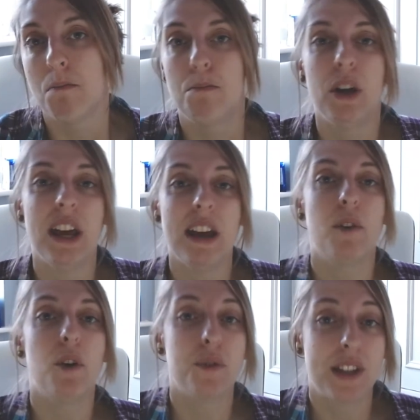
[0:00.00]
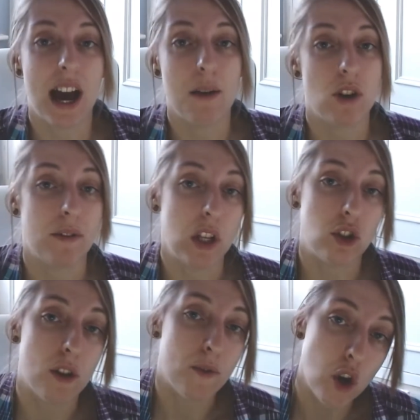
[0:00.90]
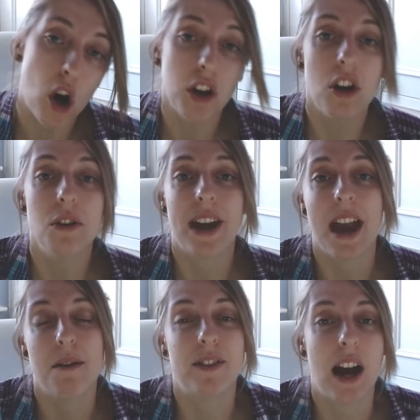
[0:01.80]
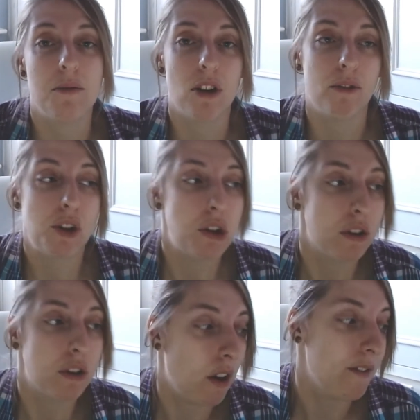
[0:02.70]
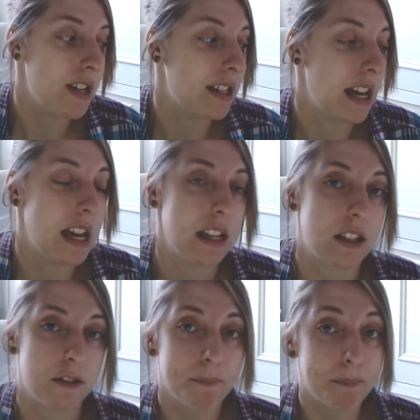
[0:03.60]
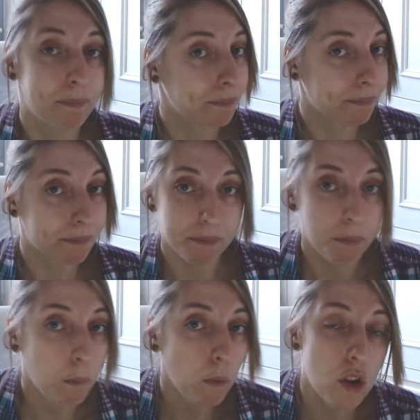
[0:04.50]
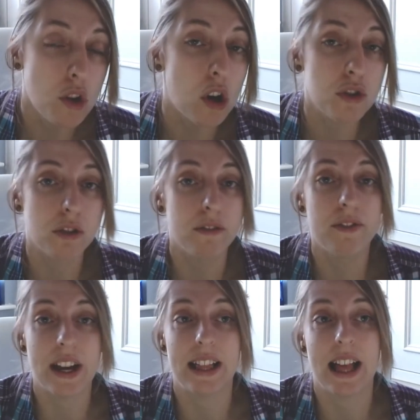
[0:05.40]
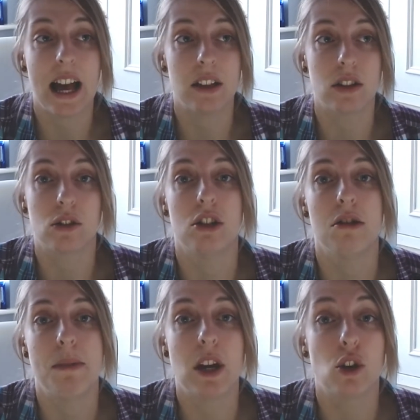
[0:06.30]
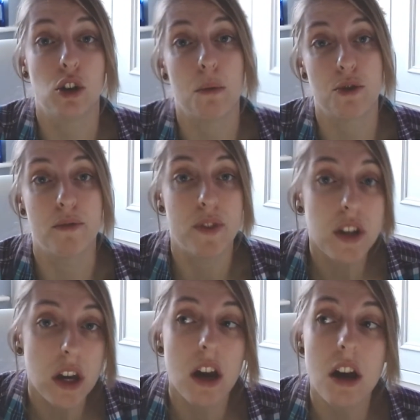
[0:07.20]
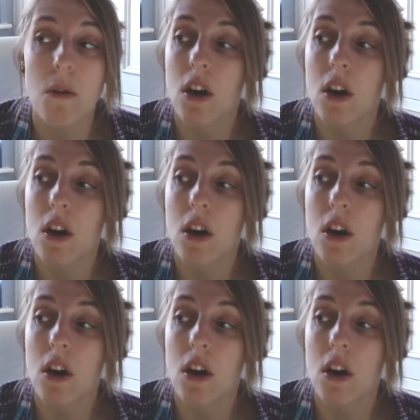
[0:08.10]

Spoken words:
But it involves time travelling, so if you're not okay with time travelling, obviously it's not something that's going to be a good option for you.